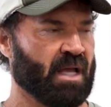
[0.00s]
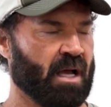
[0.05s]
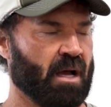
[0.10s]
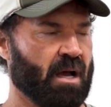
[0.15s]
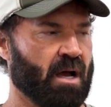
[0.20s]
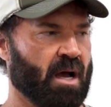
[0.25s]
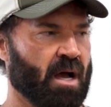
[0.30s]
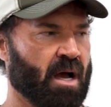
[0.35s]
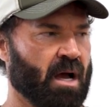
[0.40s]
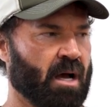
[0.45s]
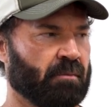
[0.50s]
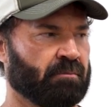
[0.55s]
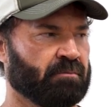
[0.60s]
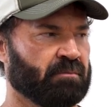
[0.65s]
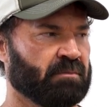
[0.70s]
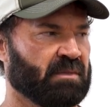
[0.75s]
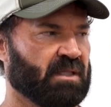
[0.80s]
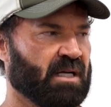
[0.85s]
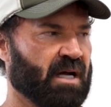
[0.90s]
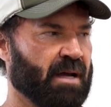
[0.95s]

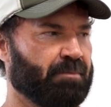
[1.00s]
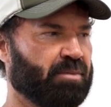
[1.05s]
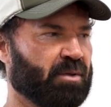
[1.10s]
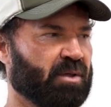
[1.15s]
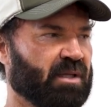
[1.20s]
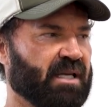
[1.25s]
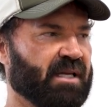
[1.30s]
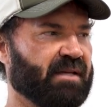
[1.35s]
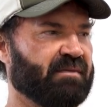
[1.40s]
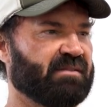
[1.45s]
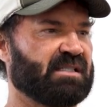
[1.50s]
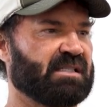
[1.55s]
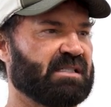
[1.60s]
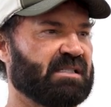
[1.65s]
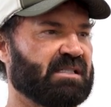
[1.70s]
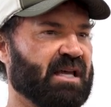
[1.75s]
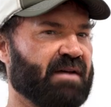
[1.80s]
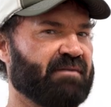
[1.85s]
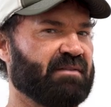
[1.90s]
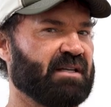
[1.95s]
I believe,
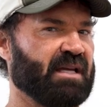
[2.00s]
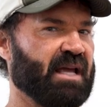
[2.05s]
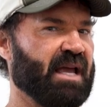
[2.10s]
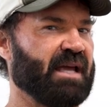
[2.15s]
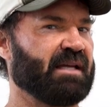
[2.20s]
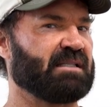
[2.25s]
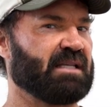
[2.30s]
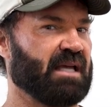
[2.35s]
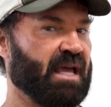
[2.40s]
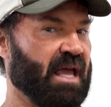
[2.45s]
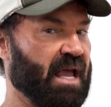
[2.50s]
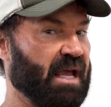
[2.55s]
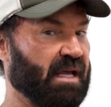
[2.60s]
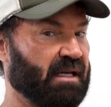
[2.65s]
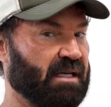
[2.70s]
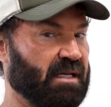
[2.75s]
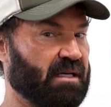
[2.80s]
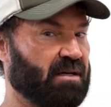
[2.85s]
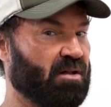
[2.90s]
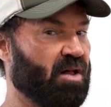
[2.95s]
78 to
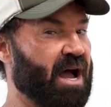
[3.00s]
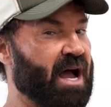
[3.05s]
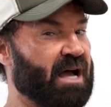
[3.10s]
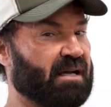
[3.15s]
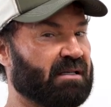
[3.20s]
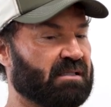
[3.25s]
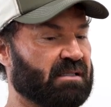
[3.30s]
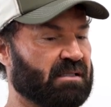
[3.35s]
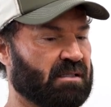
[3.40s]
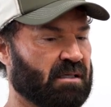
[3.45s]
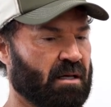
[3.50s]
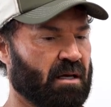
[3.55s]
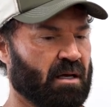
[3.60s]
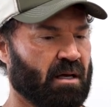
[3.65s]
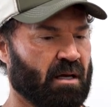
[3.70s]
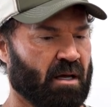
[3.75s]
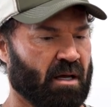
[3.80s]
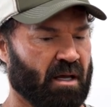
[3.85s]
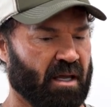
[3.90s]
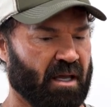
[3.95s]
80 class.
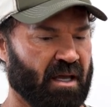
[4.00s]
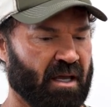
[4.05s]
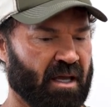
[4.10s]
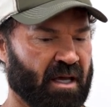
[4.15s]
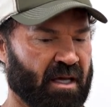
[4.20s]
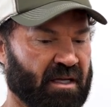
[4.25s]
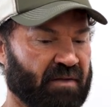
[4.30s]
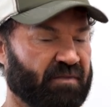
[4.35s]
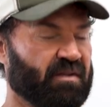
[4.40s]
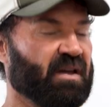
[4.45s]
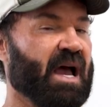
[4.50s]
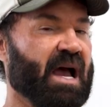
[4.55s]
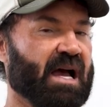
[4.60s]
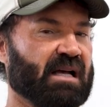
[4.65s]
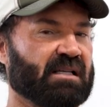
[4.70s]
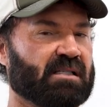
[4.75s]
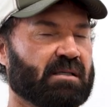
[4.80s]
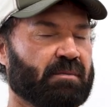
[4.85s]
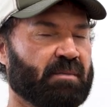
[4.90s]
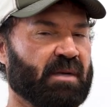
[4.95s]
And if you
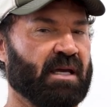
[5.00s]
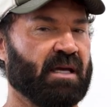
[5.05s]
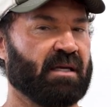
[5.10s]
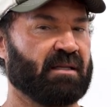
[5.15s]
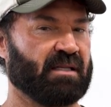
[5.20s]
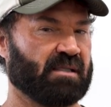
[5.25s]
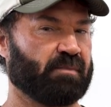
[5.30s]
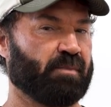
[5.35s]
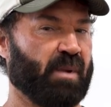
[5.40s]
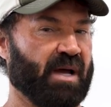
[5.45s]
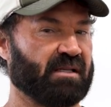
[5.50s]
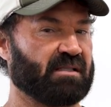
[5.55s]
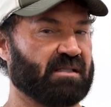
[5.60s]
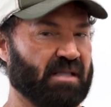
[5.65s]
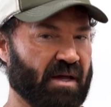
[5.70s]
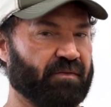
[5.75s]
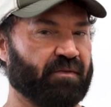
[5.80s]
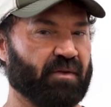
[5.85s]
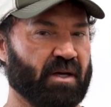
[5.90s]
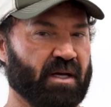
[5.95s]
ask me, this bike's
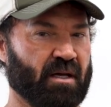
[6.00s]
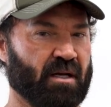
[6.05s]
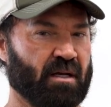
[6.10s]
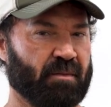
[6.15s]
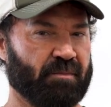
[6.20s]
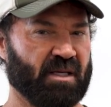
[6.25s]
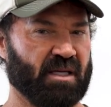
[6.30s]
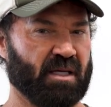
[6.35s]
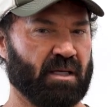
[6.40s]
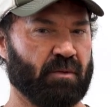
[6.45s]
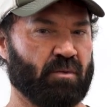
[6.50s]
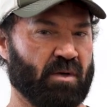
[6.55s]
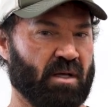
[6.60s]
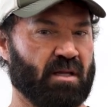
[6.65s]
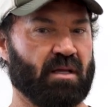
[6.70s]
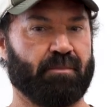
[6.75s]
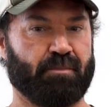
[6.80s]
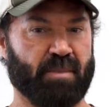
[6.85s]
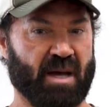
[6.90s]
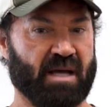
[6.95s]
definitely going to be one
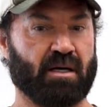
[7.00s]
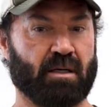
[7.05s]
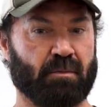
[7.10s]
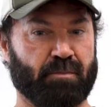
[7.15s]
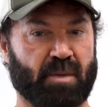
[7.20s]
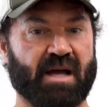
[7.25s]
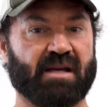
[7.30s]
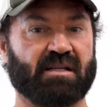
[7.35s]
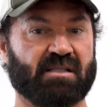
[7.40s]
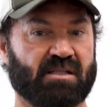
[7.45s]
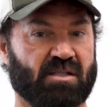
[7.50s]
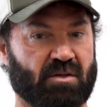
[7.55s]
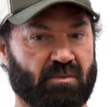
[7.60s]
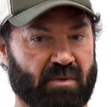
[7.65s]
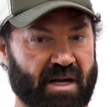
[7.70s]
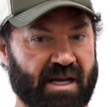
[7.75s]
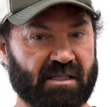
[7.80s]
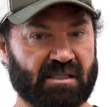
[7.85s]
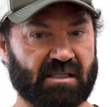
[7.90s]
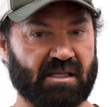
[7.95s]
of the better bikes to
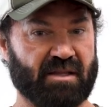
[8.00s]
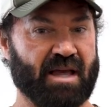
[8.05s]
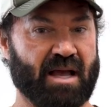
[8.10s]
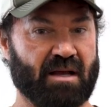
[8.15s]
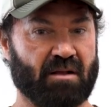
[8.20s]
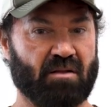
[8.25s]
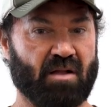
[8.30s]
race in that